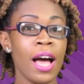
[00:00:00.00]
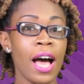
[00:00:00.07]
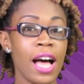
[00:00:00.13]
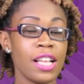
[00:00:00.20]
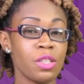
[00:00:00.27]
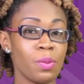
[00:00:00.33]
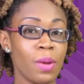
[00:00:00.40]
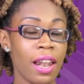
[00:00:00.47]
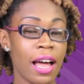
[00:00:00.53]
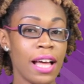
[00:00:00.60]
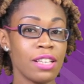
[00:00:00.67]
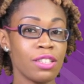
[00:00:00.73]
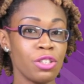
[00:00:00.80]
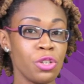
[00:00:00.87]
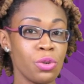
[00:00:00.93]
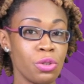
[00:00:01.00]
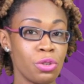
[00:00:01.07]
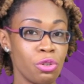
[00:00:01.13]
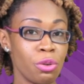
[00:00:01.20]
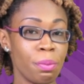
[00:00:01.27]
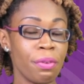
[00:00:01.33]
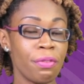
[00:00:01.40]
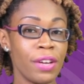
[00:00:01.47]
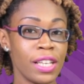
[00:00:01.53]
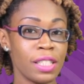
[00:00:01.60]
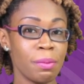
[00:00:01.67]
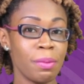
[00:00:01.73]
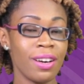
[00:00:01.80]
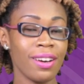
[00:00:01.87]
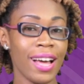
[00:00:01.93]
as well as on YouTube,
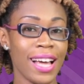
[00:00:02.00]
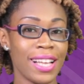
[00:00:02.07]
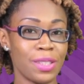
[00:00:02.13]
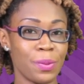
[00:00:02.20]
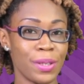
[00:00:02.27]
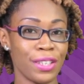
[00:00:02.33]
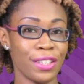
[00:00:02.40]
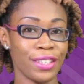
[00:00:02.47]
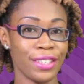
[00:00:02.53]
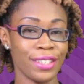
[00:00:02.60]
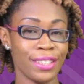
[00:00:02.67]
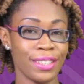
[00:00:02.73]
Facebook, and Twitter.